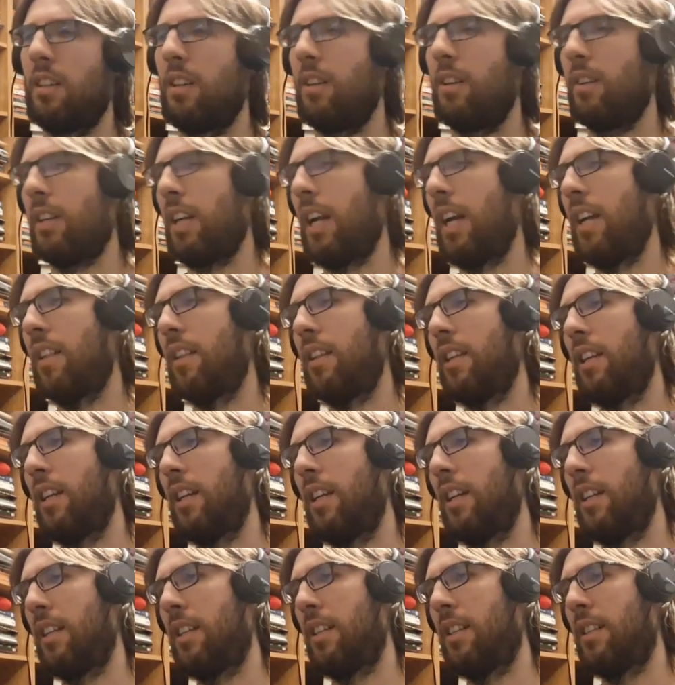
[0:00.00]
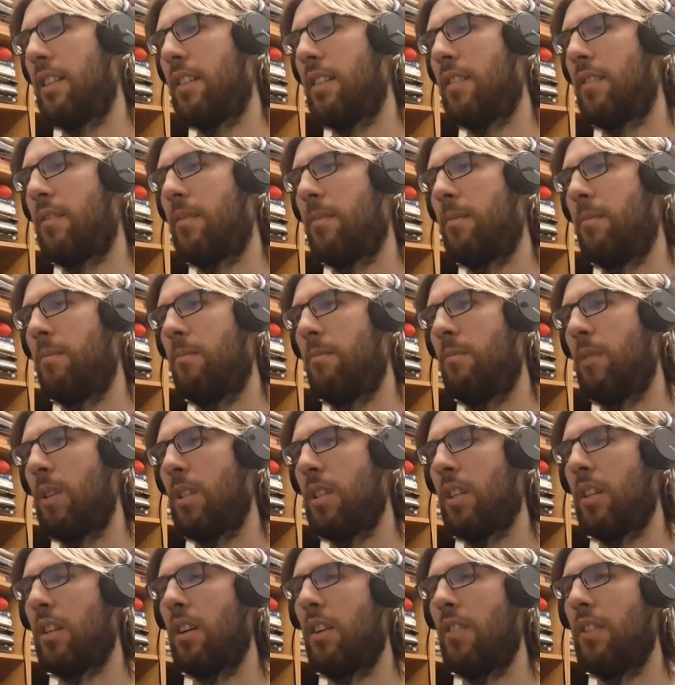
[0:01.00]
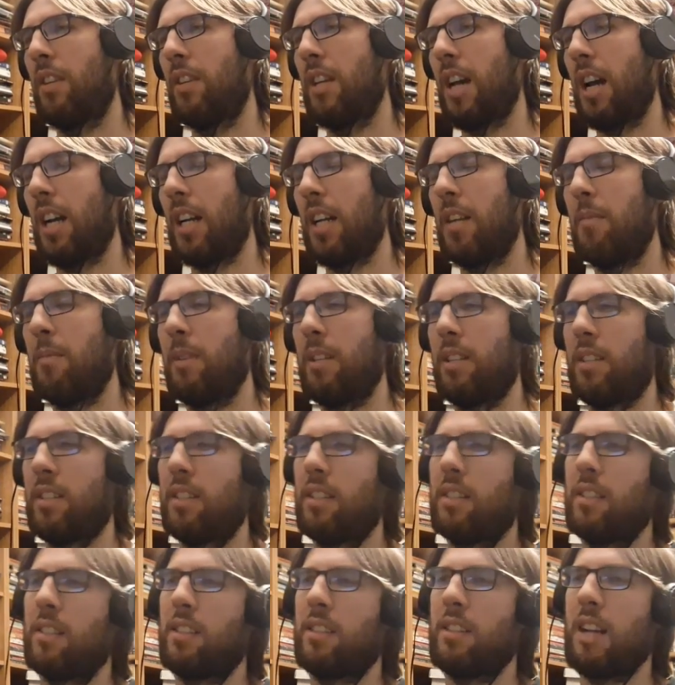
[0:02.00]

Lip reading: Okay, the what's it called? The documents,